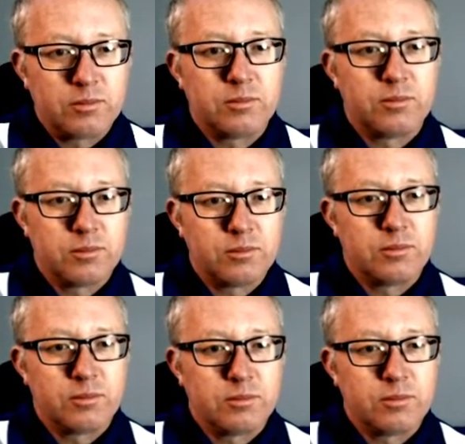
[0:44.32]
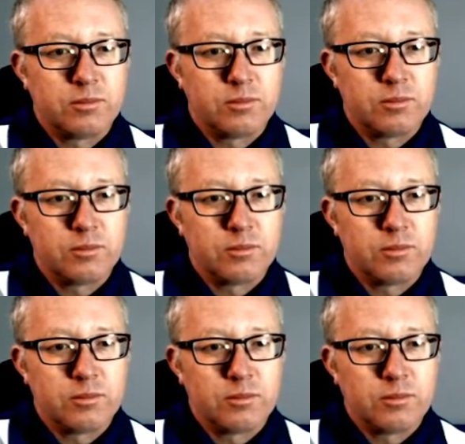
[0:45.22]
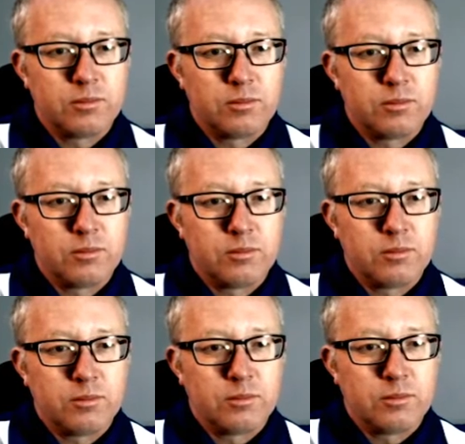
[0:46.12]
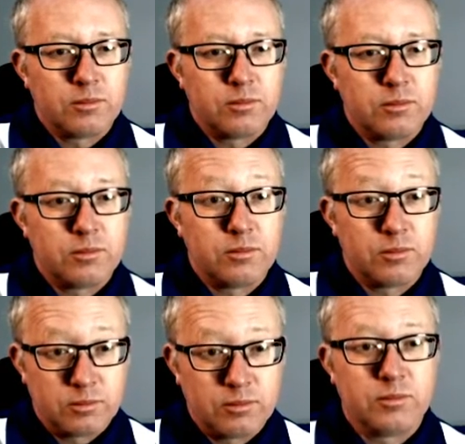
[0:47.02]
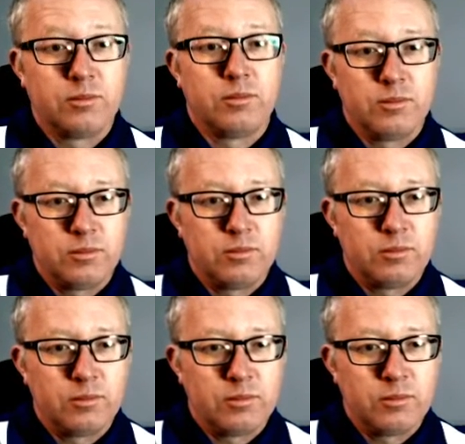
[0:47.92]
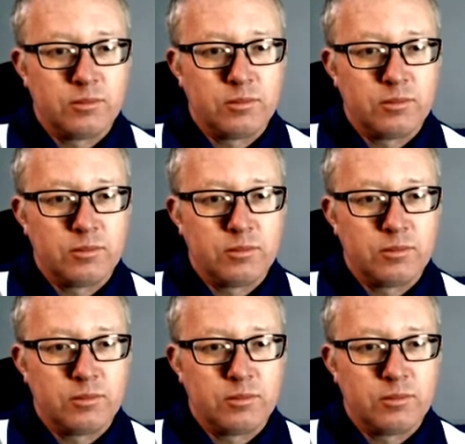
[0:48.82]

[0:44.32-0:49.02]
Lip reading: No words are spoken by the person on screen.